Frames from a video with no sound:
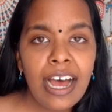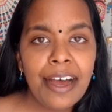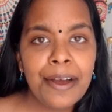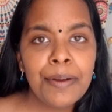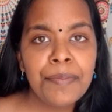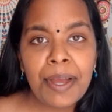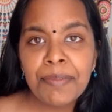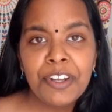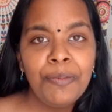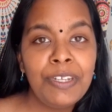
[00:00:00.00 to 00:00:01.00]
I'm
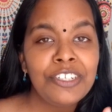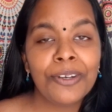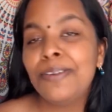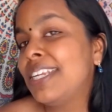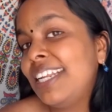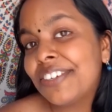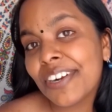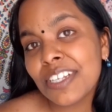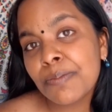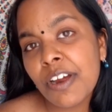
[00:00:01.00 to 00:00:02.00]
going to be totally
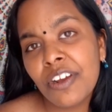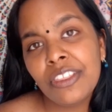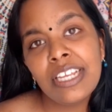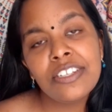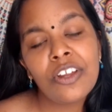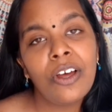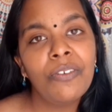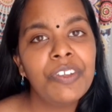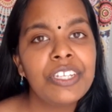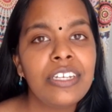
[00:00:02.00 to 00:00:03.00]
transparent. There's
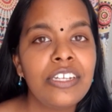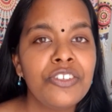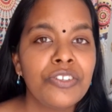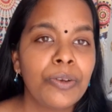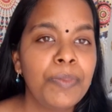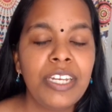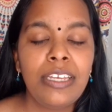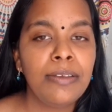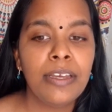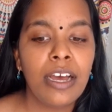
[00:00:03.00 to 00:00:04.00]
obviously so
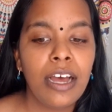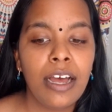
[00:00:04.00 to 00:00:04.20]
many